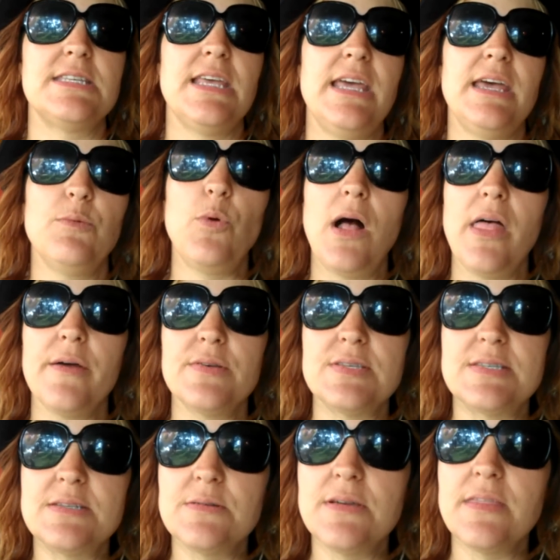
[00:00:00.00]
And while I
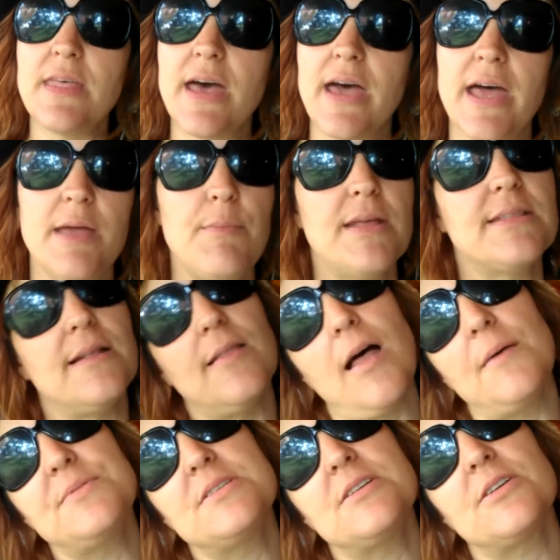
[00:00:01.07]
was doing that, I met the
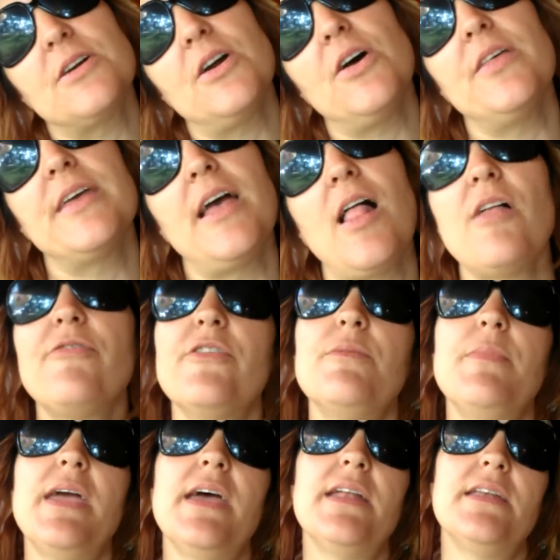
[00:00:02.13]
lobster girl, the elephant
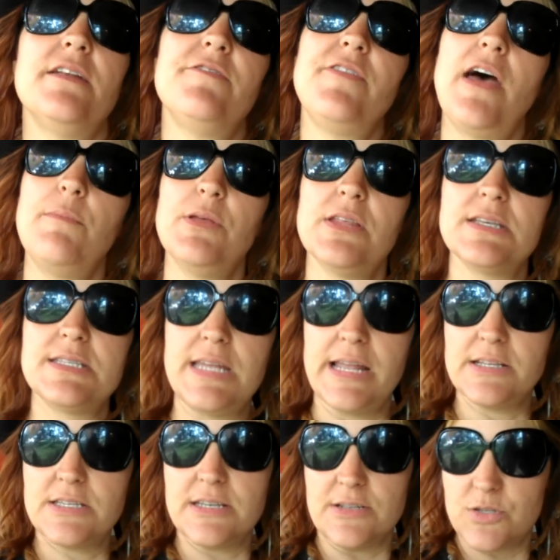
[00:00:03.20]
man, and the fabulous
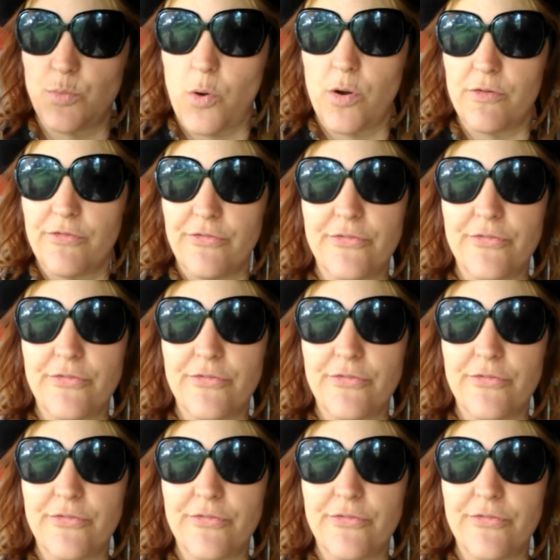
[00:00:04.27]
dancing dwarf.